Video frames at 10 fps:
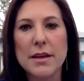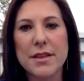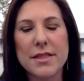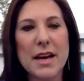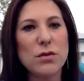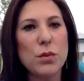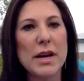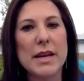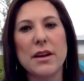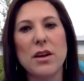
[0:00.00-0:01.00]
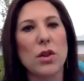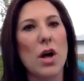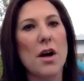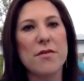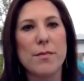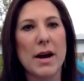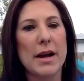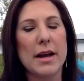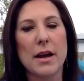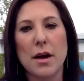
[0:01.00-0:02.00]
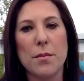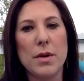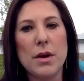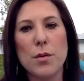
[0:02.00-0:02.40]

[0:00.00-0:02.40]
that that's where i get a lot of my um,